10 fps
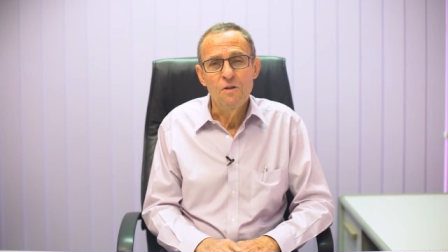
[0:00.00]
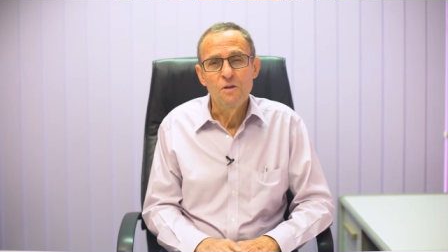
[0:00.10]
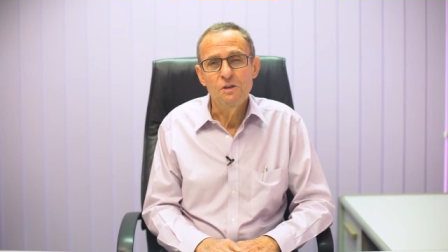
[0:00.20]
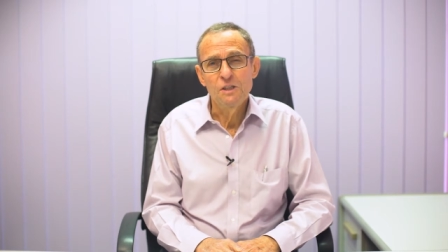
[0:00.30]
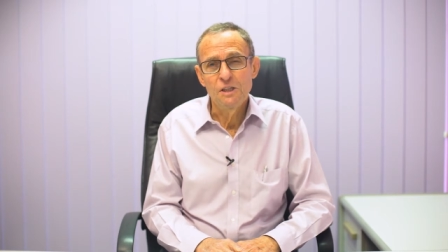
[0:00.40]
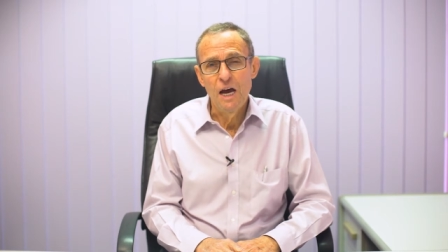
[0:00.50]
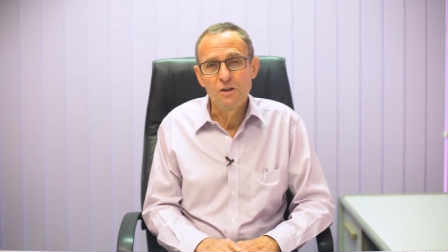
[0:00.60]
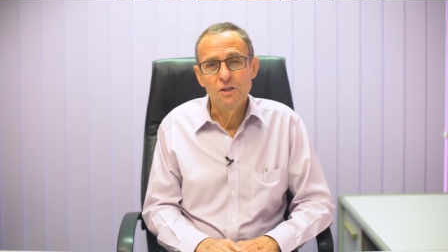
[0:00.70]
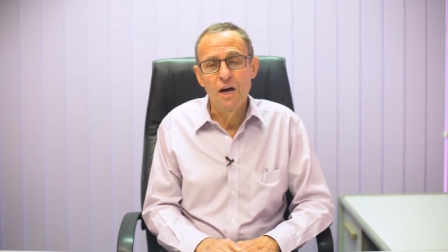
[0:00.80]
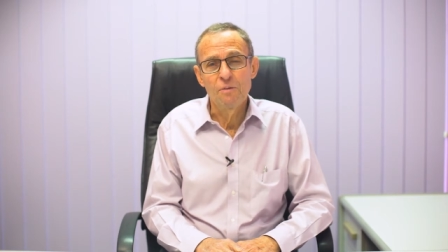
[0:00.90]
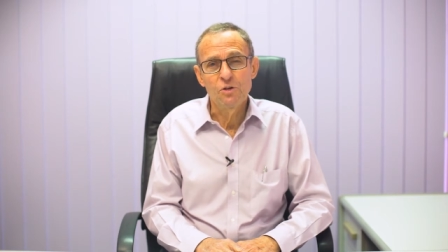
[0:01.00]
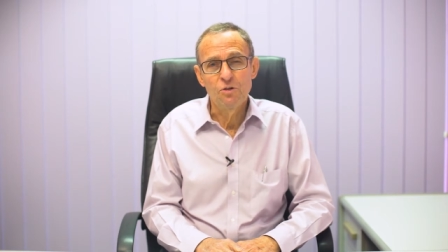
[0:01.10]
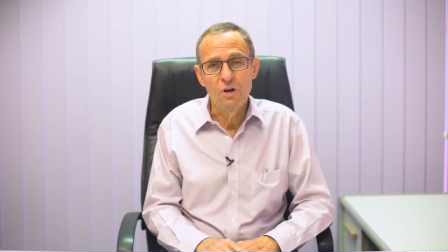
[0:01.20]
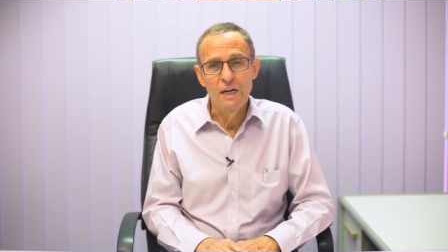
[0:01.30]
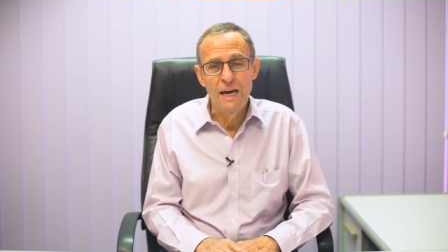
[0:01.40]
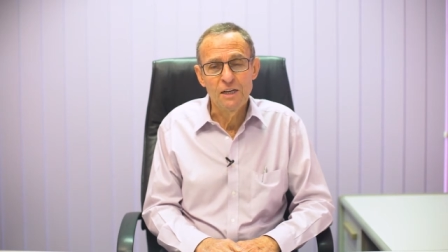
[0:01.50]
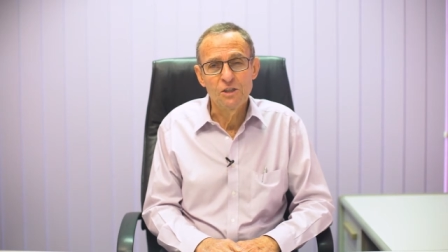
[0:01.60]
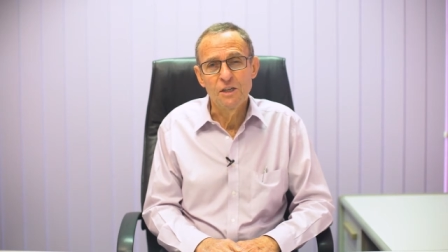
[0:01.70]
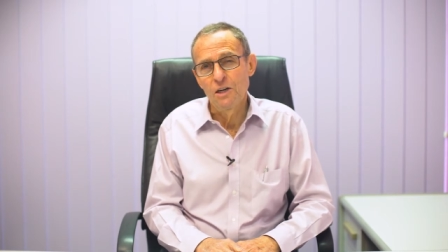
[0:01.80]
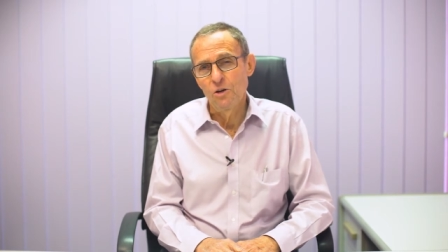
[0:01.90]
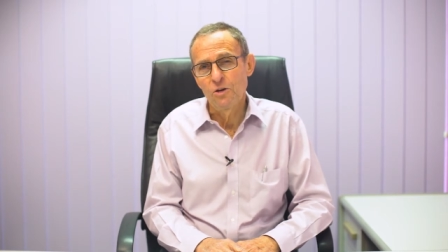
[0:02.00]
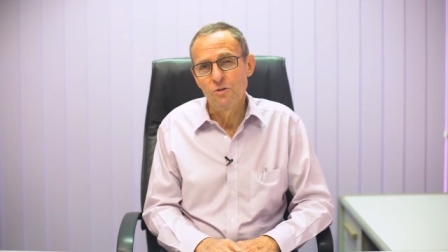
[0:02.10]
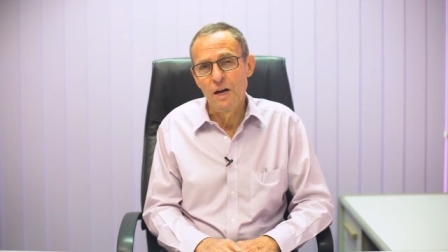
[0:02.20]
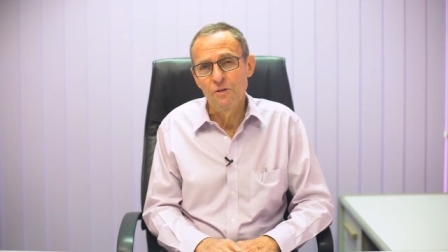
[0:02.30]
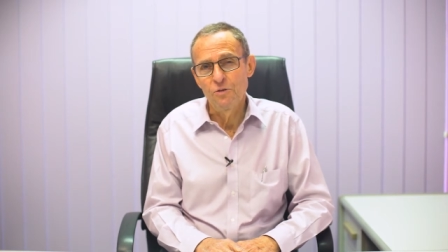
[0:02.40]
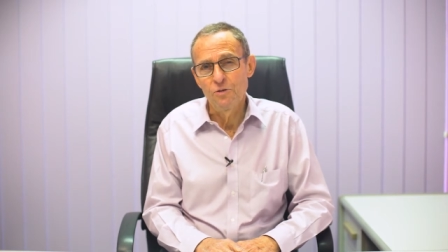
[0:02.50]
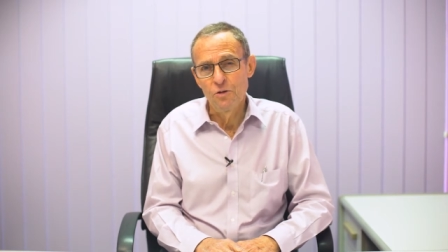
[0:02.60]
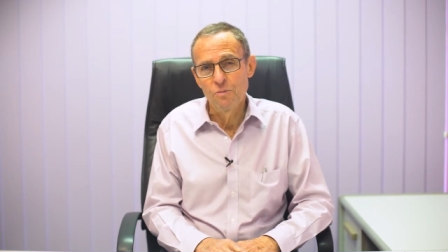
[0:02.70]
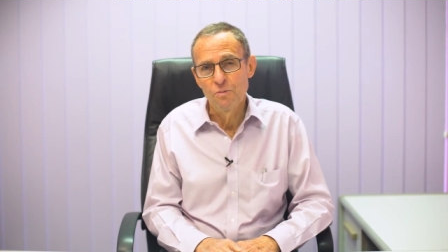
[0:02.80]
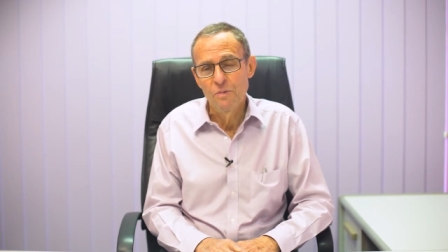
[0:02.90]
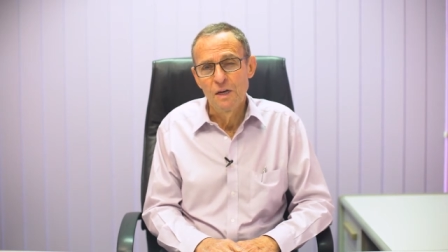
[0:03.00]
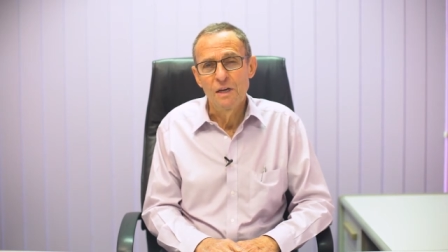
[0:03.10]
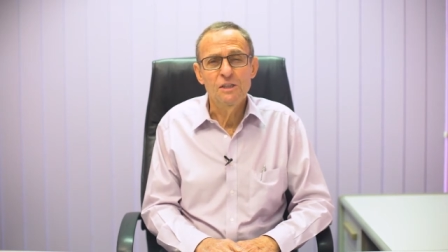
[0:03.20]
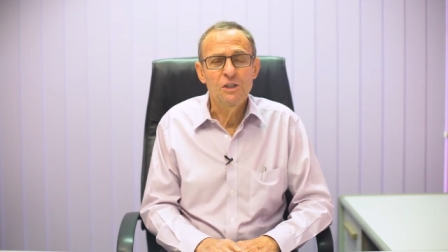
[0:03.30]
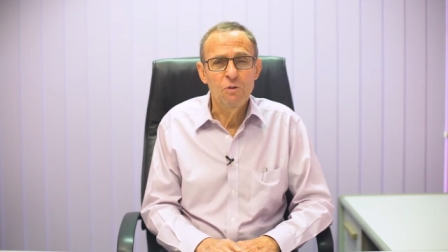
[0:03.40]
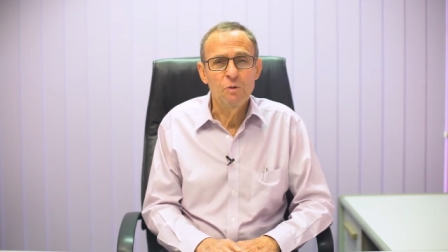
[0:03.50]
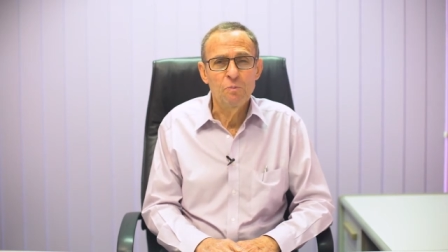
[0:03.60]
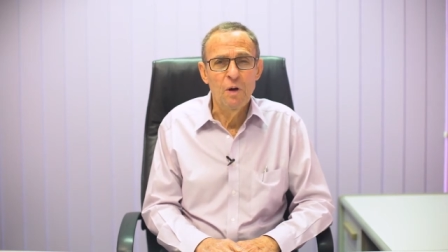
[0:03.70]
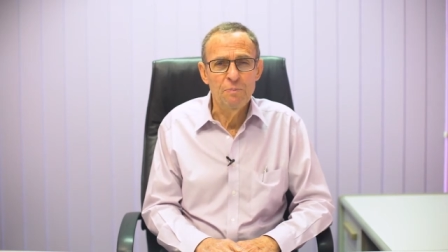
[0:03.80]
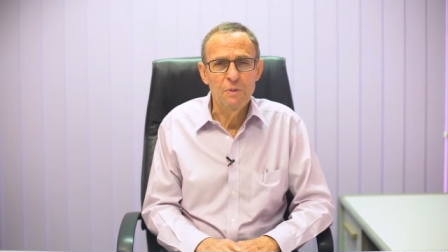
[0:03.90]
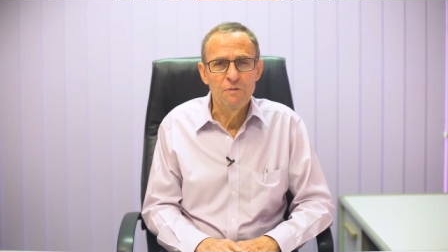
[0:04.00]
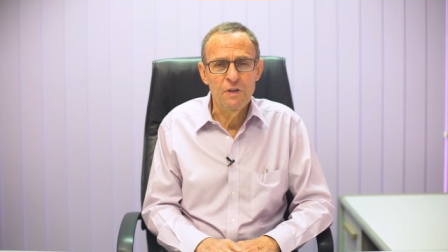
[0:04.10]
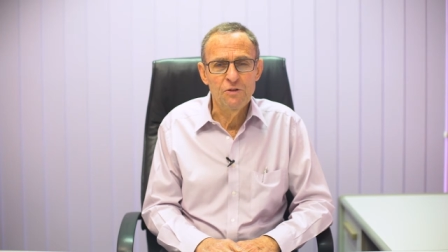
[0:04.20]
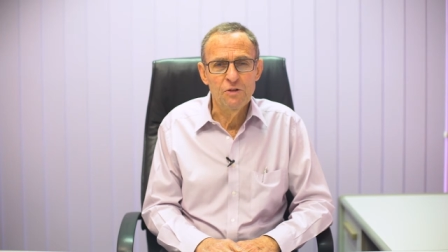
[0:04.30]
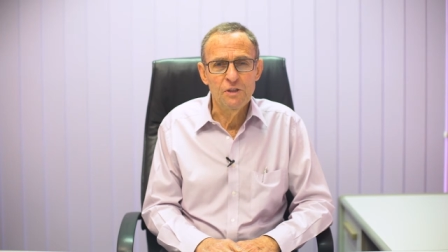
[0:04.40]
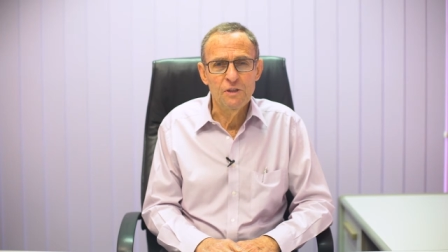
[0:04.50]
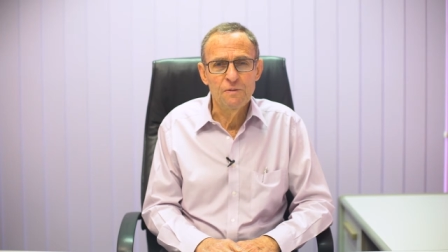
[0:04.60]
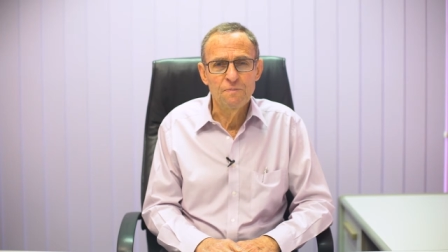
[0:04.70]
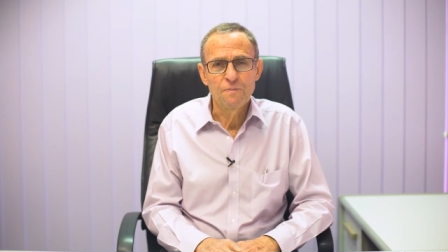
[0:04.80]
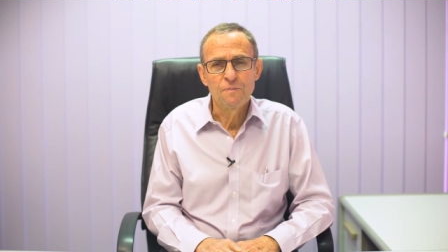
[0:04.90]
there is no time to relax and look around the room and see what might be of interest.